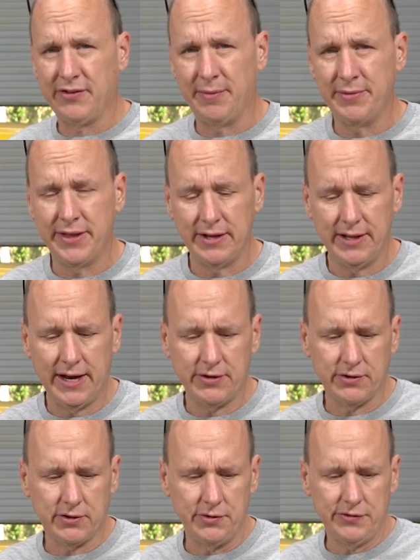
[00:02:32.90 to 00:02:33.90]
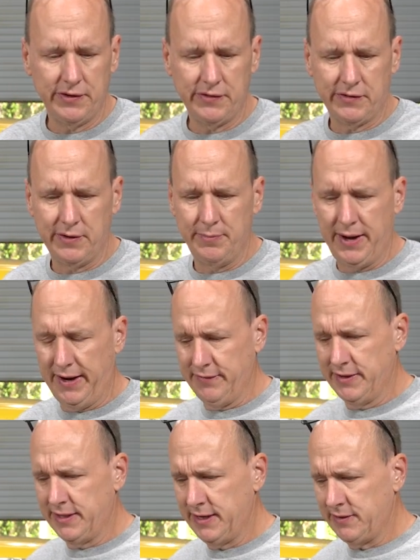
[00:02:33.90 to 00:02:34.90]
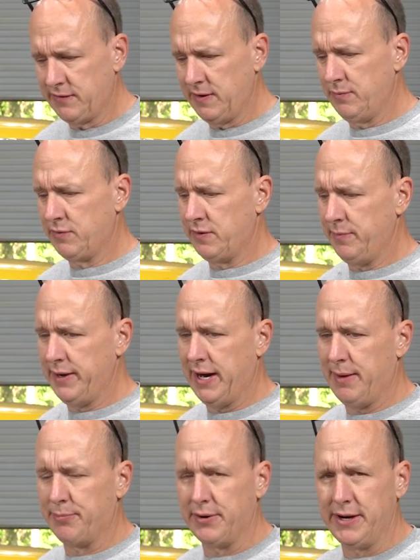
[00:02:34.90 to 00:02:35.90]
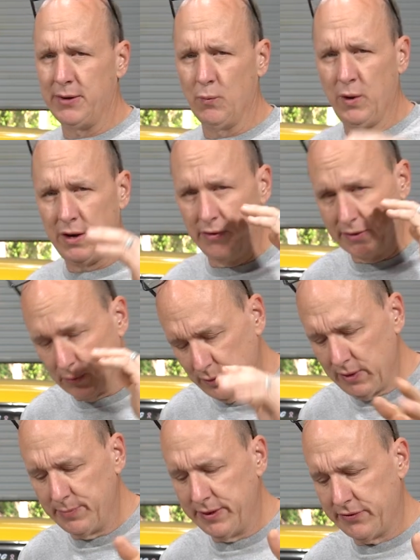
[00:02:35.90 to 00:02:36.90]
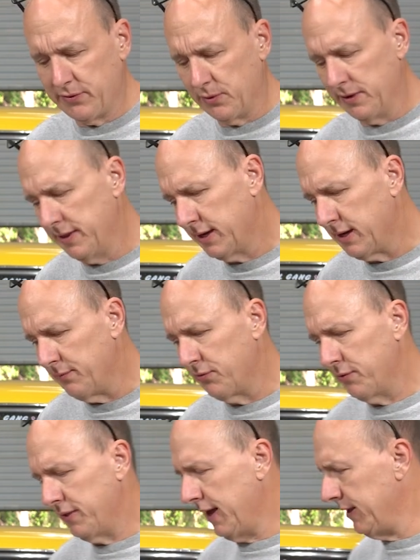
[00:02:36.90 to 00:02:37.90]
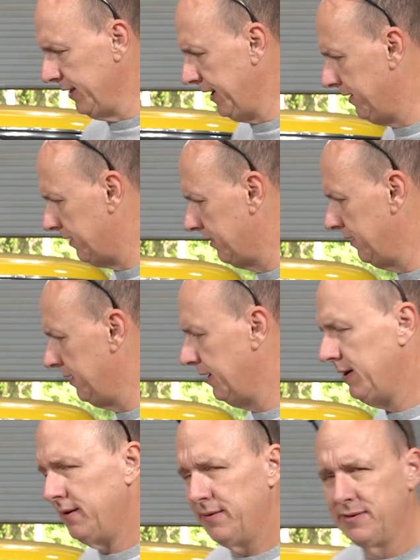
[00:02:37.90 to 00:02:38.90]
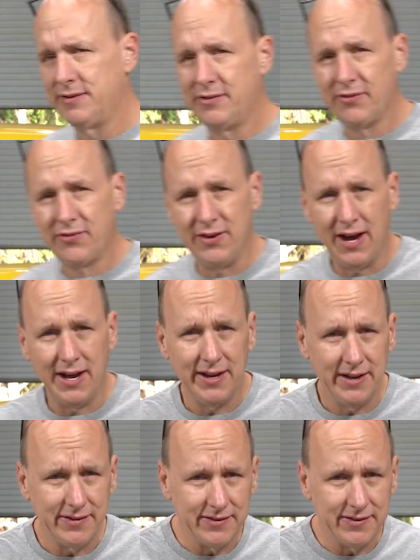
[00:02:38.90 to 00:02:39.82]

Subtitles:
some of the electrical system. Everything seems to be operating well. There will be a story that comes with that later, just not in